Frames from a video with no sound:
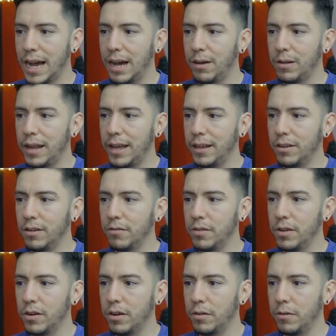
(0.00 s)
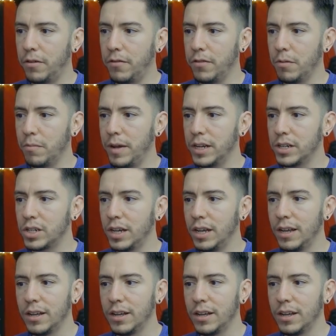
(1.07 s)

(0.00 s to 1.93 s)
outline of your mesh.